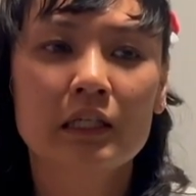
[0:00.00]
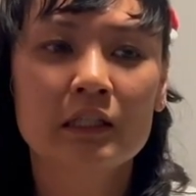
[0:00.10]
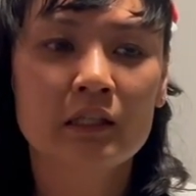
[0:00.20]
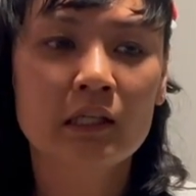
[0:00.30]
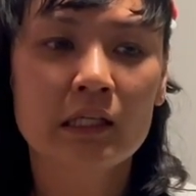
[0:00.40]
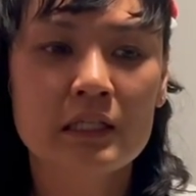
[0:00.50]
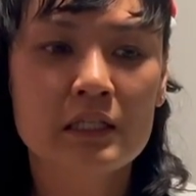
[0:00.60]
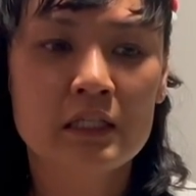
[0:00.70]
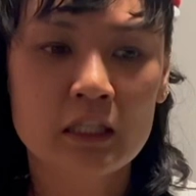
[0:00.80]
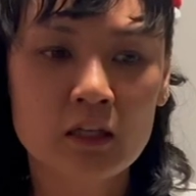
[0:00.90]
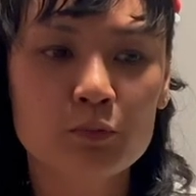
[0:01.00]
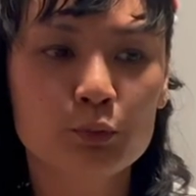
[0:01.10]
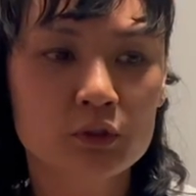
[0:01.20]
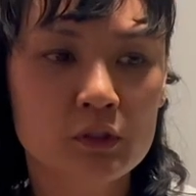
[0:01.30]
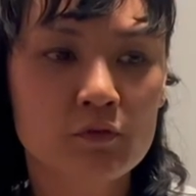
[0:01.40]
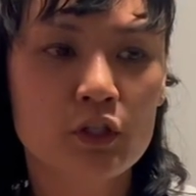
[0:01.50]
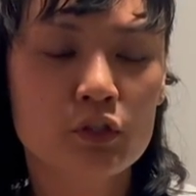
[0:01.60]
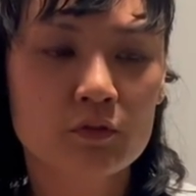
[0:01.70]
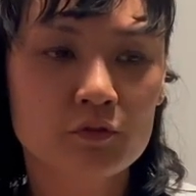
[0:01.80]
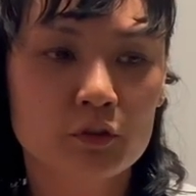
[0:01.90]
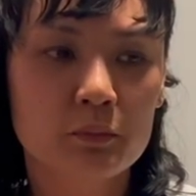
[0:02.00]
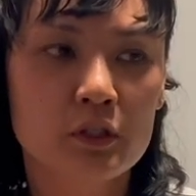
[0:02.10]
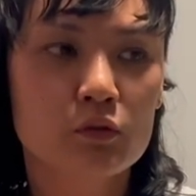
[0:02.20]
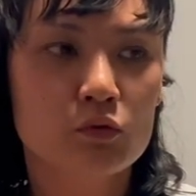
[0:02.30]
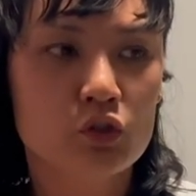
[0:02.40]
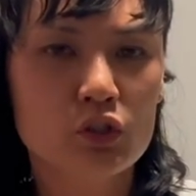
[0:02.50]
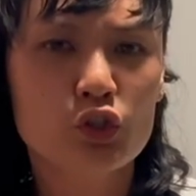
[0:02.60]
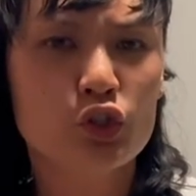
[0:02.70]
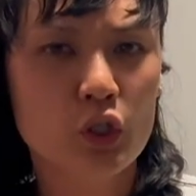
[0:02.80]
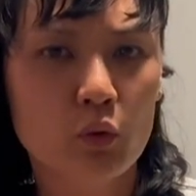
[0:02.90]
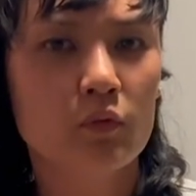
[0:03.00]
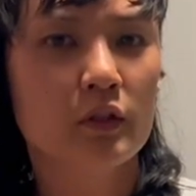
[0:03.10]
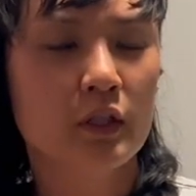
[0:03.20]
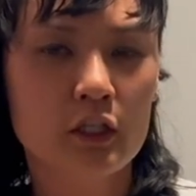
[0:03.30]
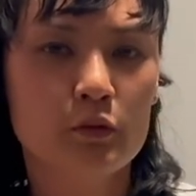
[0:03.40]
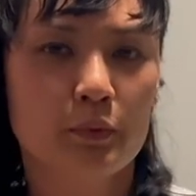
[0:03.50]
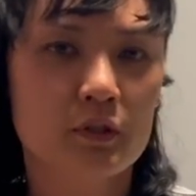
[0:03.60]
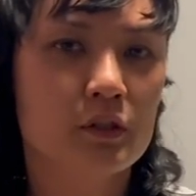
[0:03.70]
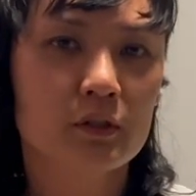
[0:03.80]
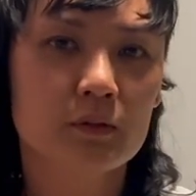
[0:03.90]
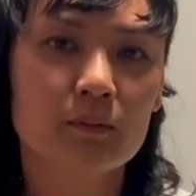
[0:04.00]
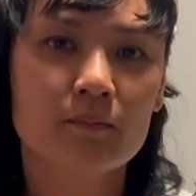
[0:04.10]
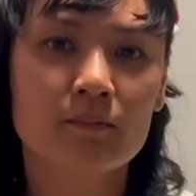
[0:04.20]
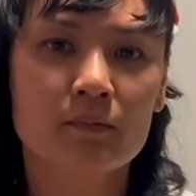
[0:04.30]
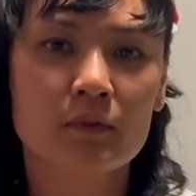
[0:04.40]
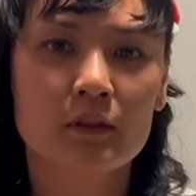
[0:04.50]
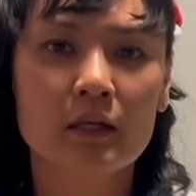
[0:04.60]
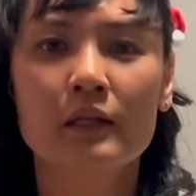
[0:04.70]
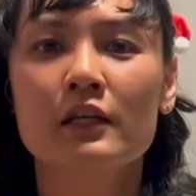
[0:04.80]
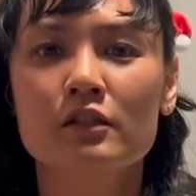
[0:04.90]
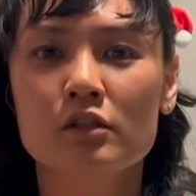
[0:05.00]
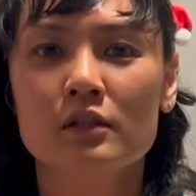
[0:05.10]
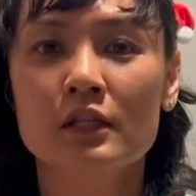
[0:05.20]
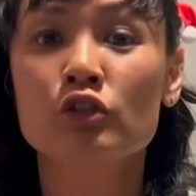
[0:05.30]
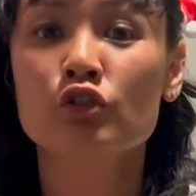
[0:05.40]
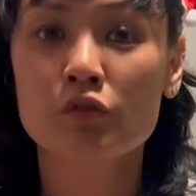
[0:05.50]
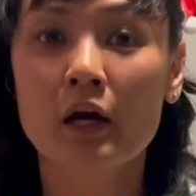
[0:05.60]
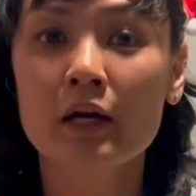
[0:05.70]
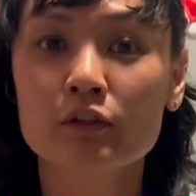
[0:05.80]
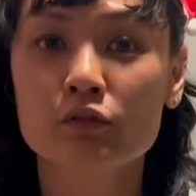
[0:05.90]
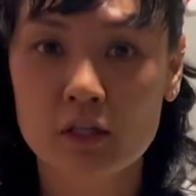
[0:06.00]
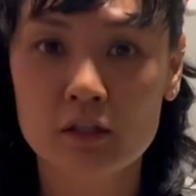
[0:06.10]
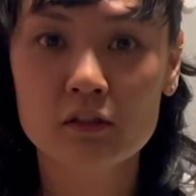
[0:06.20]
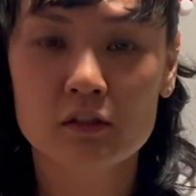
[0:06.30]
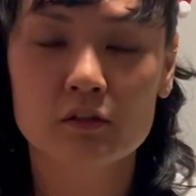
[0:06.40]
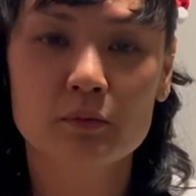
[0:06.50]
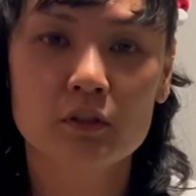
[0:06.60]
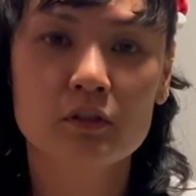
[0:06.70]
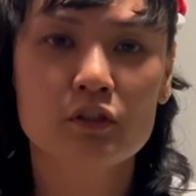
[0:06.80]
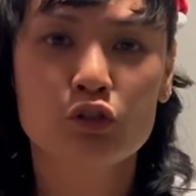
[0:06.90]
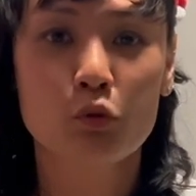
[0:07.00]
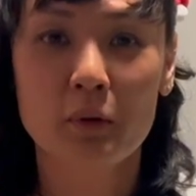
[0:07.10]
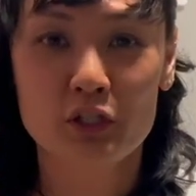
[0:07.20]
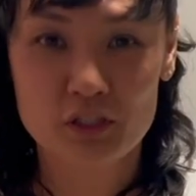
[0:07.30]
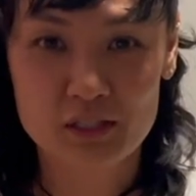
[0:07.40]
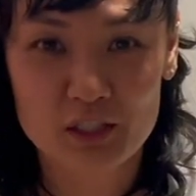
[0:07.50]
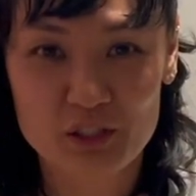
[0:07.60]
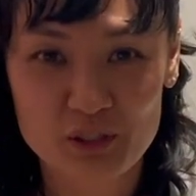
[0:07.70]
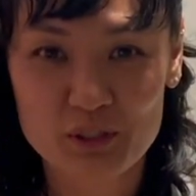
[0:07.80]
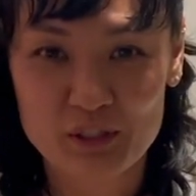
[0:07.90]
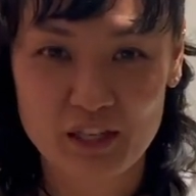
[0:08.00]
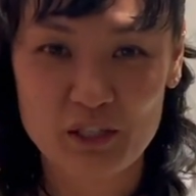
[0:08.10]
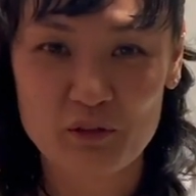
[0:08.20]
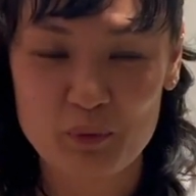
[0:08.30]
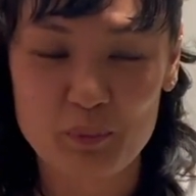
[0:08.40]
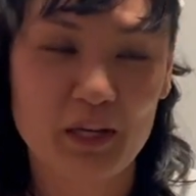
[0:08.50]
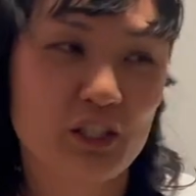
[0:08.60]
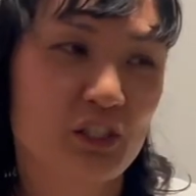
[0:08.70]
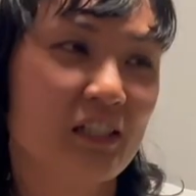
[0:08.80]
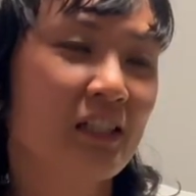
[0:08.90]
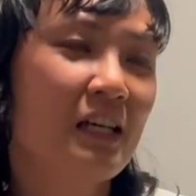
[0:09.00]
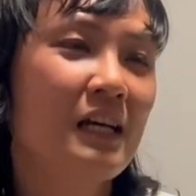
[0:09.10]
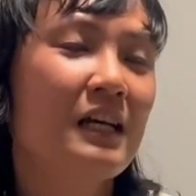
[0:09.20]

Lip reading: And that is enough motivation for me to just share with the next person that let's try it together, because it's so much easier to do it together with people actually.